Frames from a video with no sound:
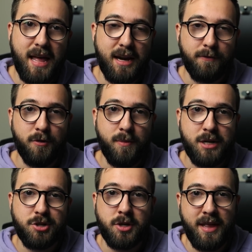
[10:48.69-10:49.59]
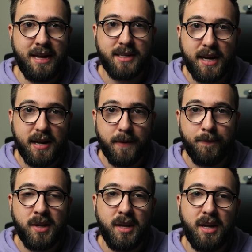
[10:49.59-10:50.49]
that information or that data
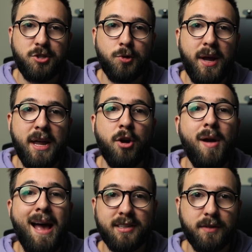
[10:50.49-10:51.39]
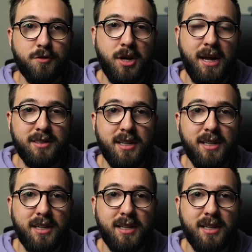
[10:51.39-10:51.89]
into interactive chains.